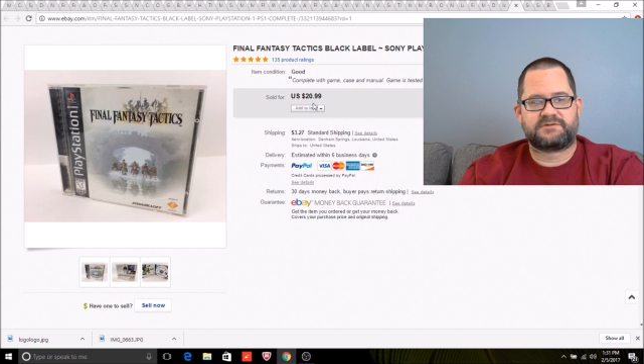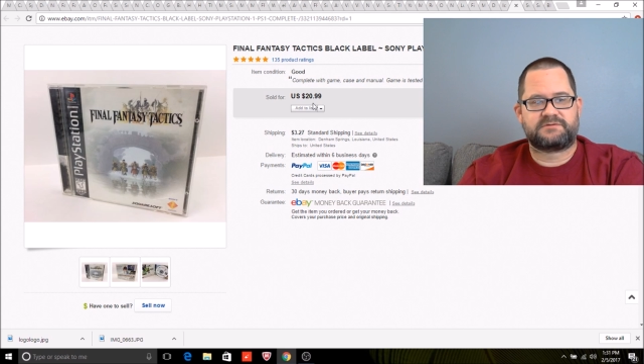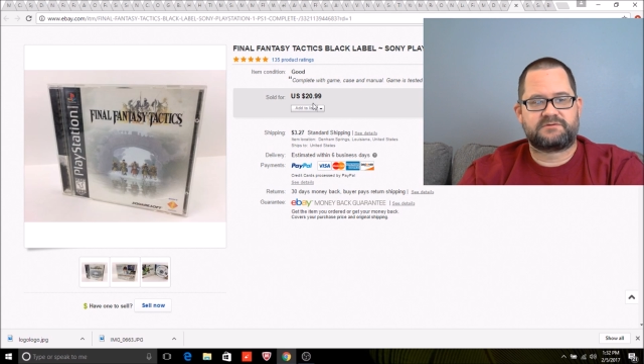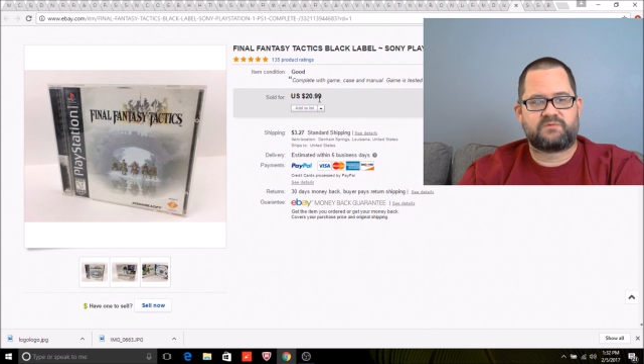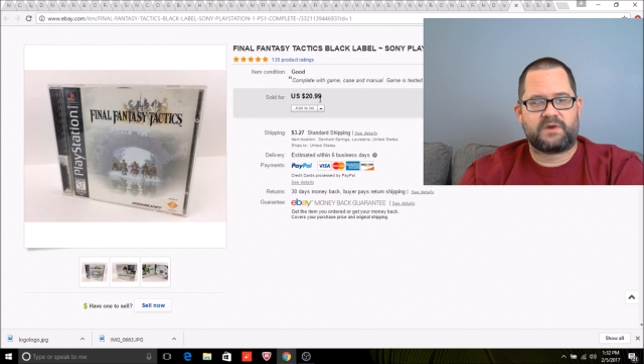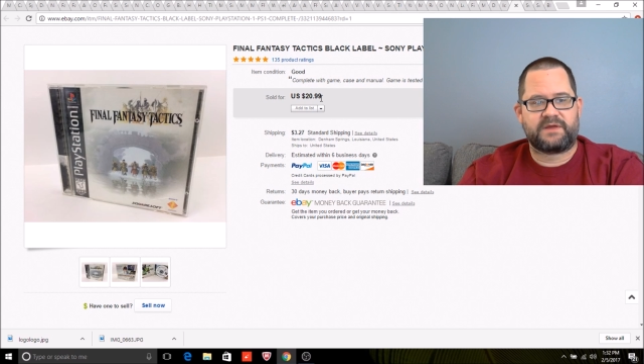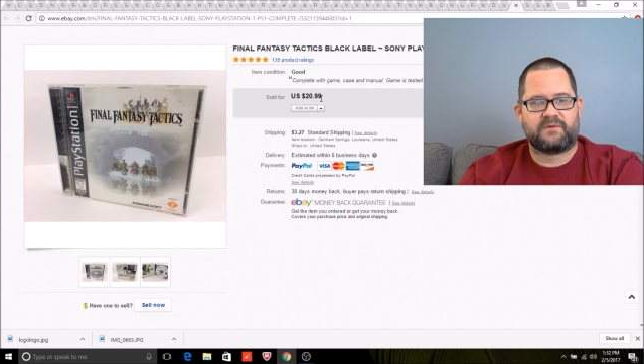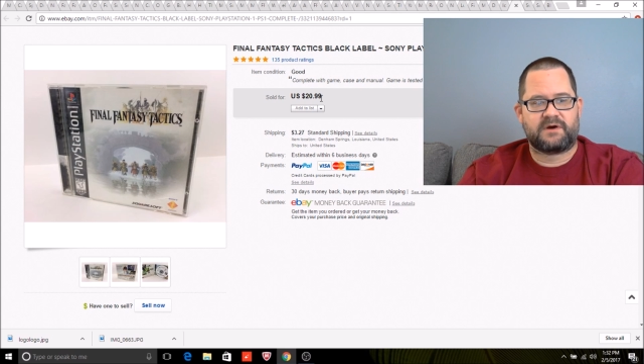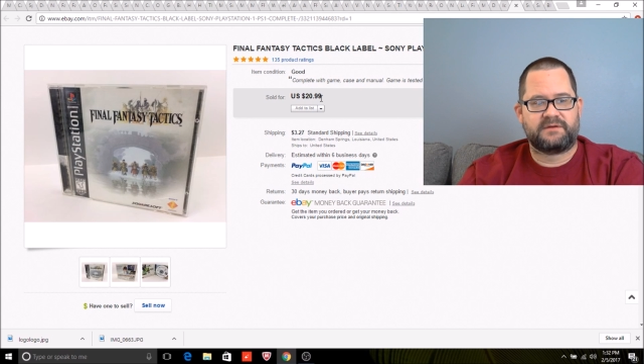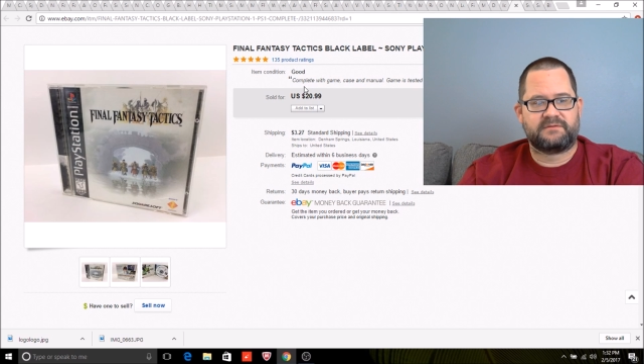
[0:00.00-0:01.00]

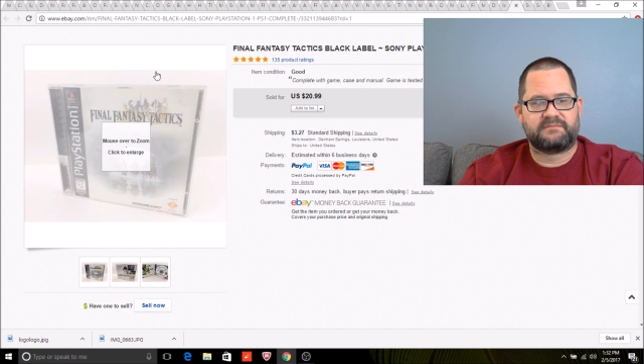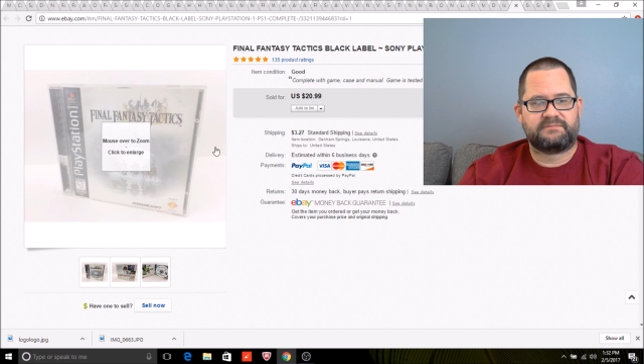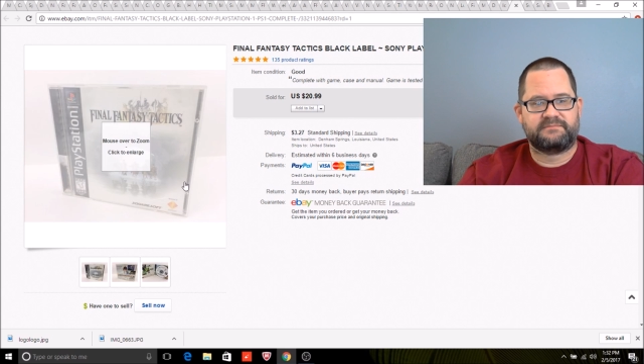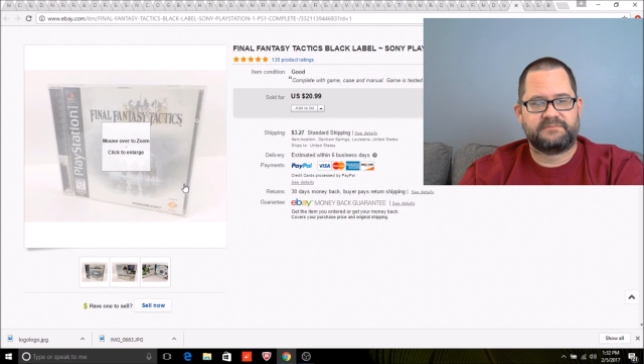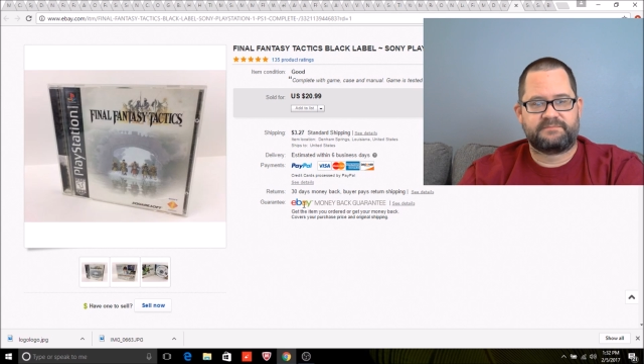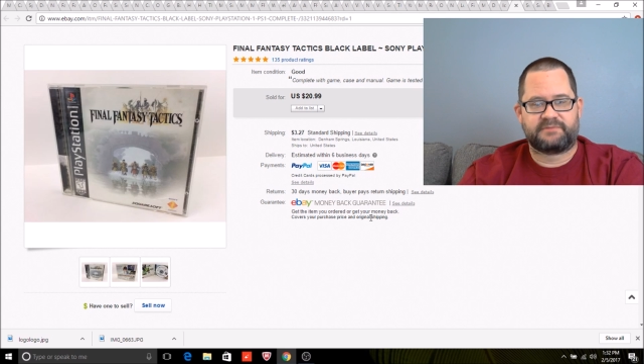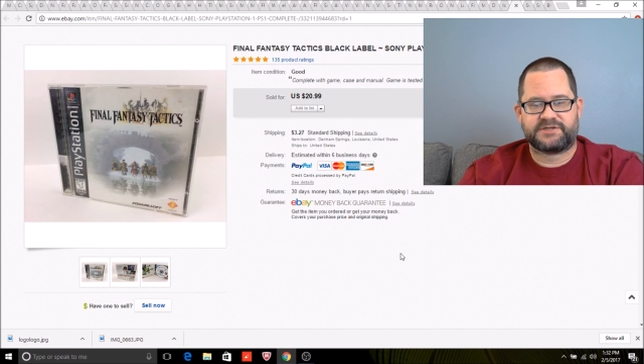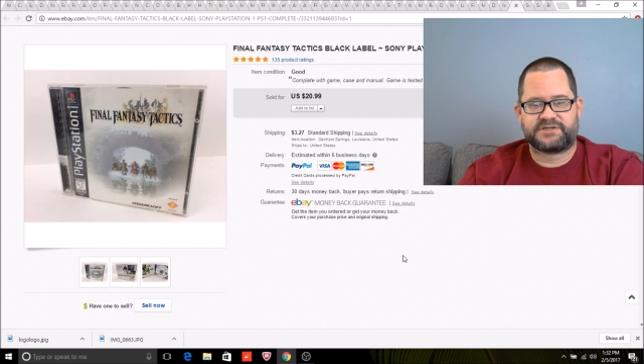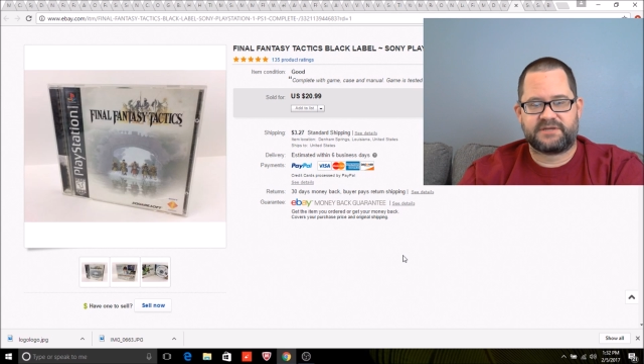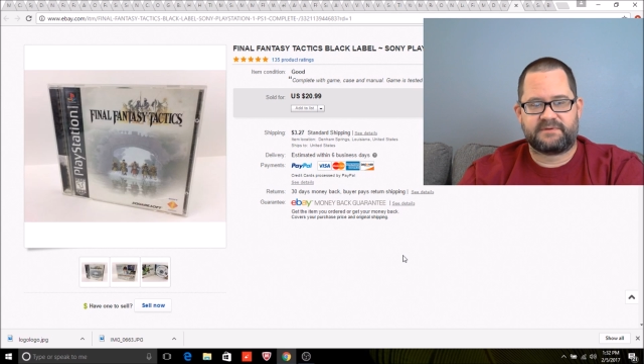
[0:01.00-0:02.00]
21
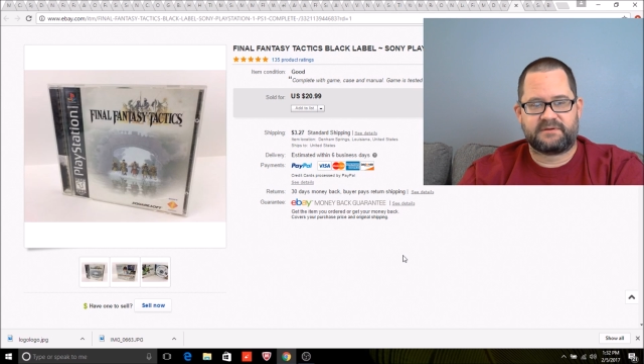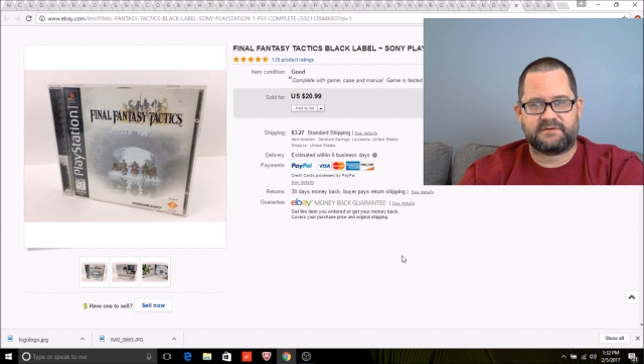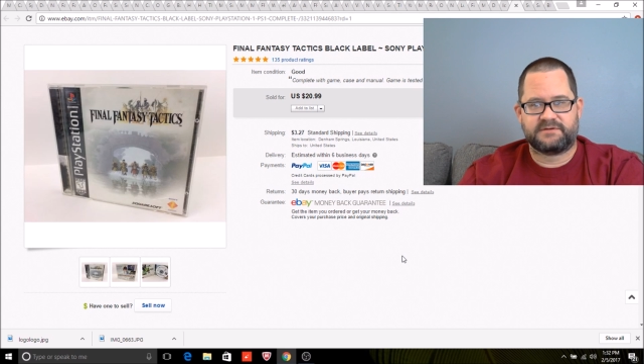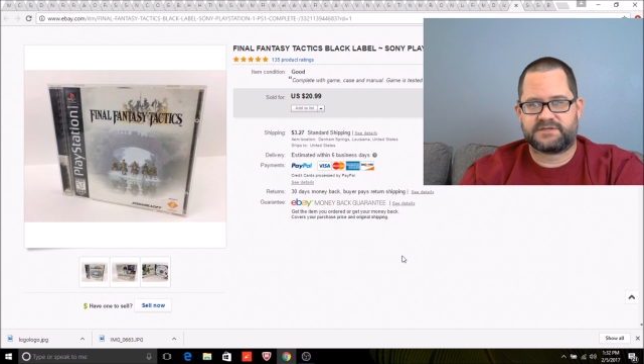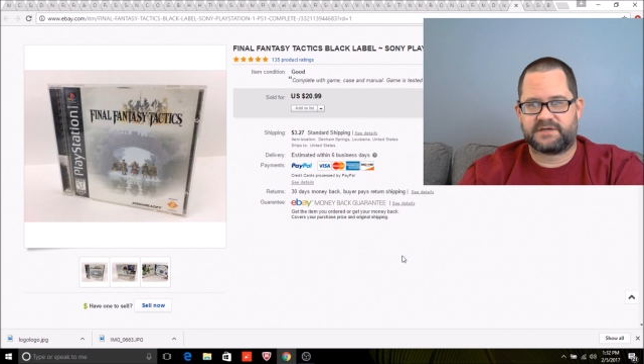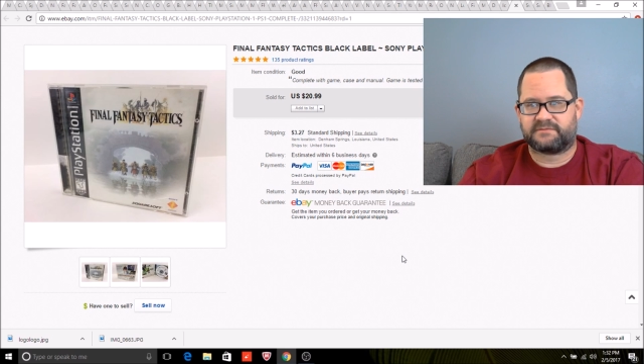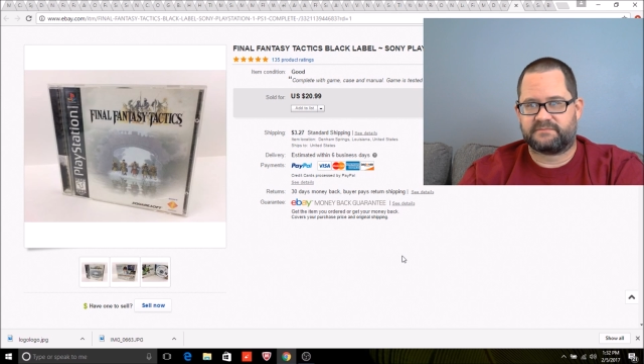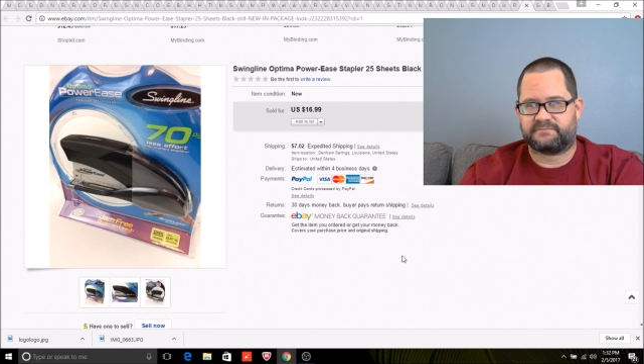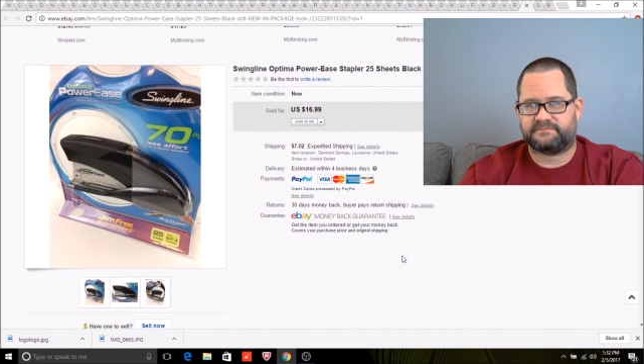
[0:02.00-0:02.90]
plus shipping. Good sale.